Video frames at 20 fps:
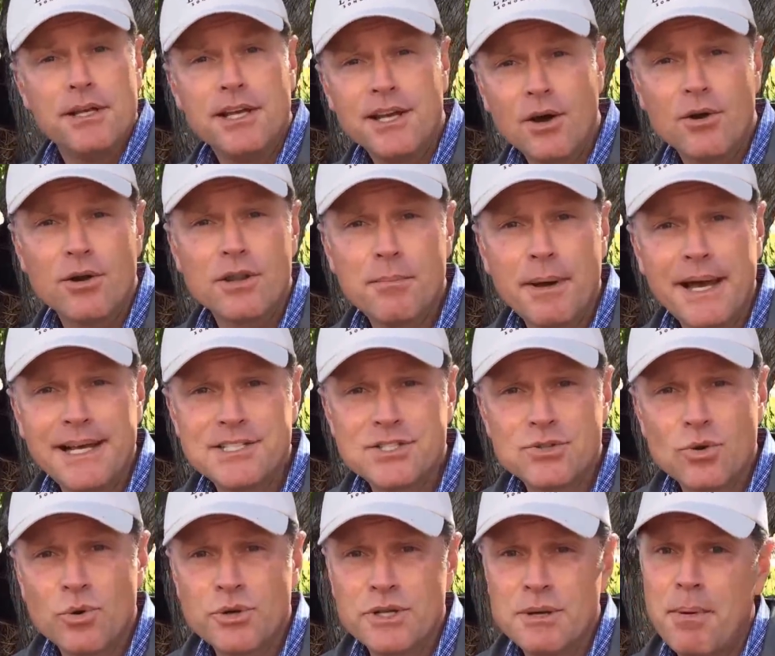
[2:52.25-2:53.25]
You go to the bait
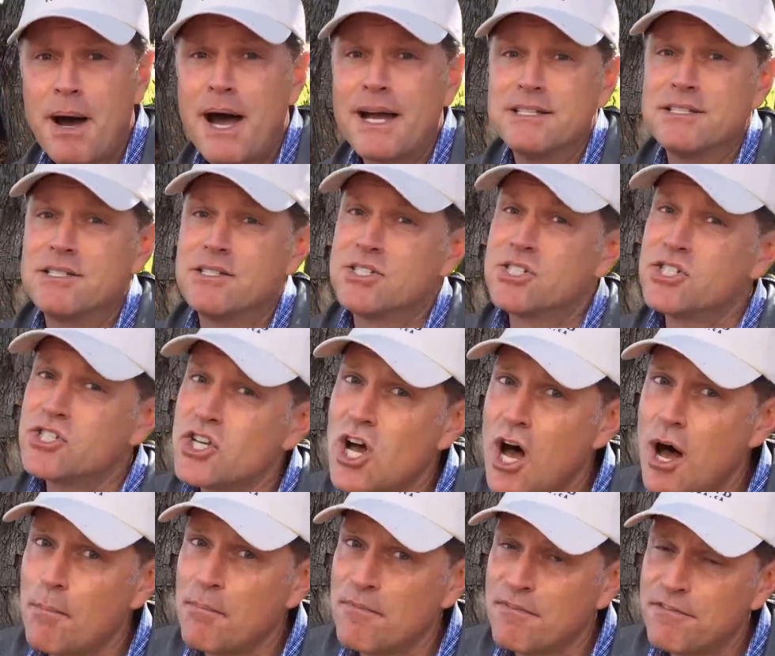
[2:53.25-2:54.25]
store, you buy
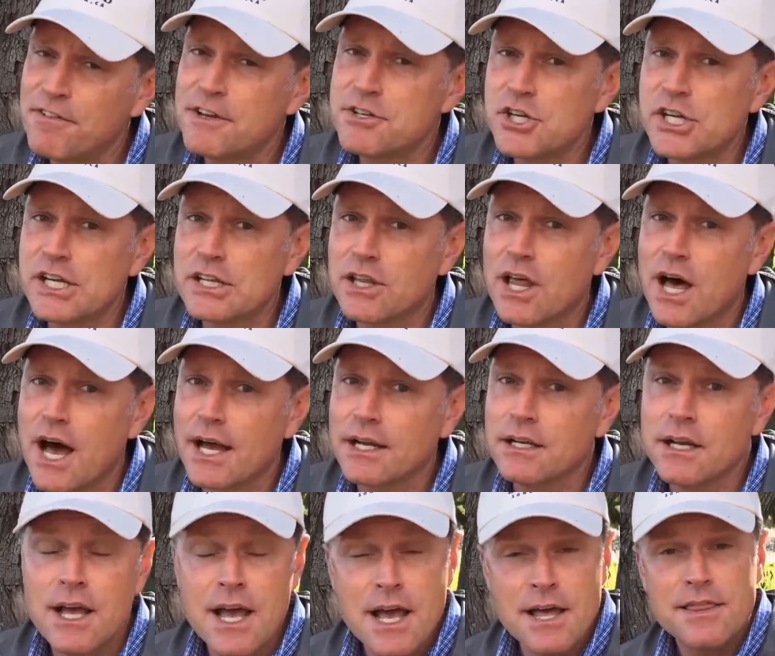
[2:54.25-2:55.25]
some fishing line.